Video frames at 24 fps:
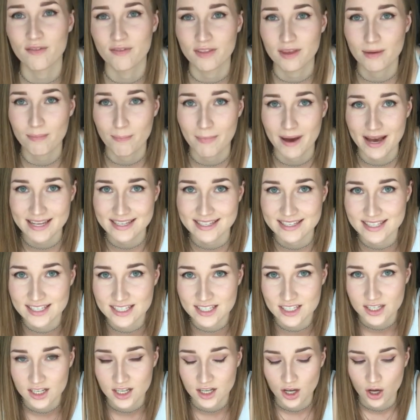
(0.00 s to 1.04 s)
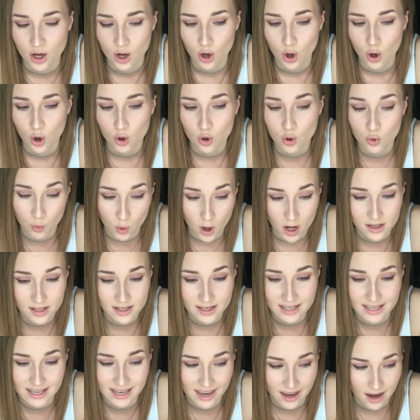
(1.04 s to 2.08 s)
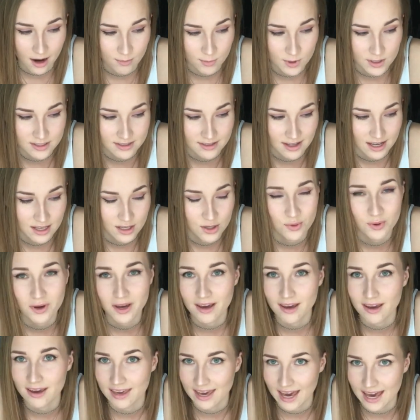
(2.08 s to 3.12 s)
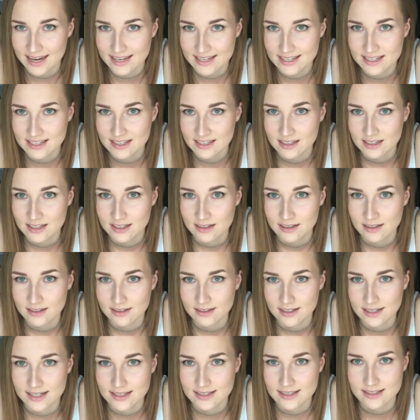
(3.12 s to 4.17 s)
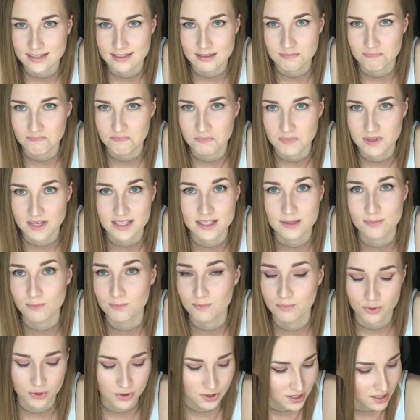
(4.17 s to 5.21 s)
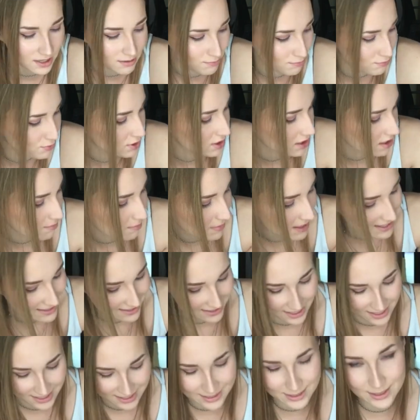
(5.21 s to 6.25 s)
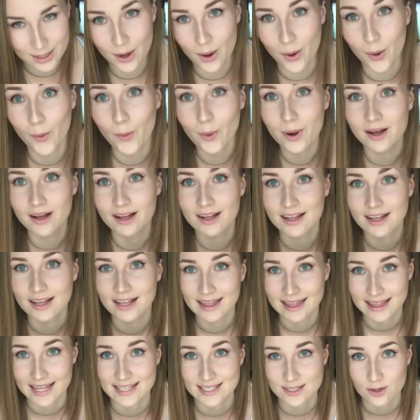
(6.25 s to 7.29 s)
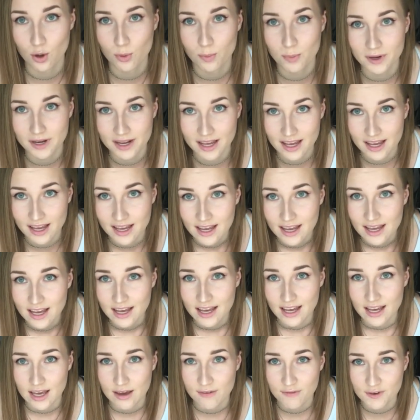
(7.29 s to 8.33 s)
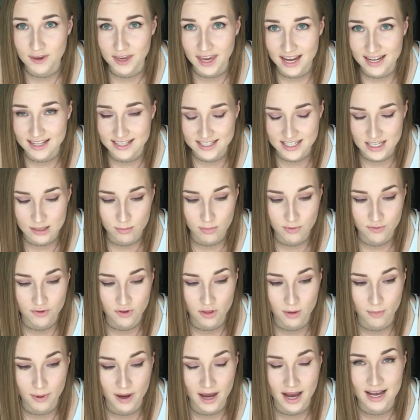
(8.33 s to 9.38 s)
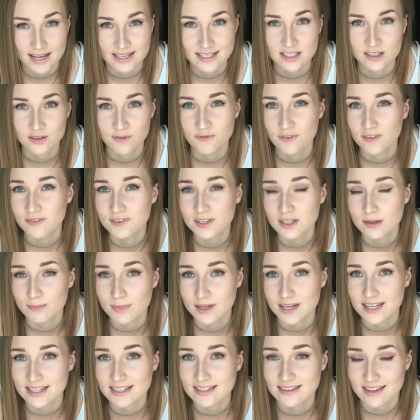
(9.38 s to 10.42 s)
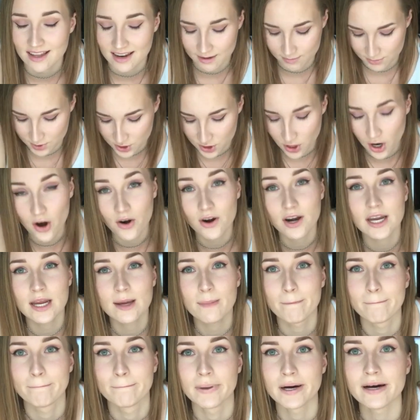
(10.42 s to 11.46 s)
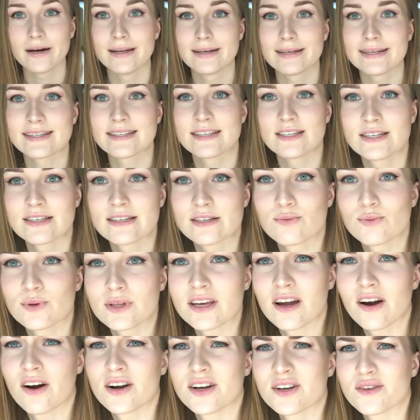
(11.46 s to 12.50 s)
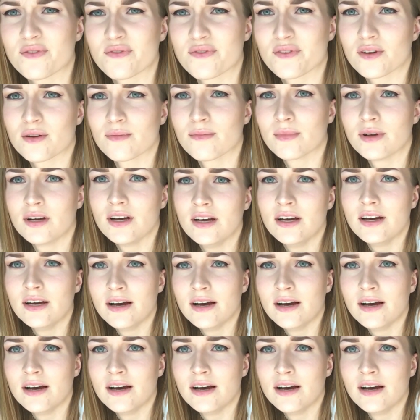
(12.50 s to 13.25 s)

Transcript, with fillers: of the best quality cameras that you can get. It's it's pretty pretty amazing. So let's open it. If you can't see me for the past 15 minutes then I'm sorry but it's just really hard to film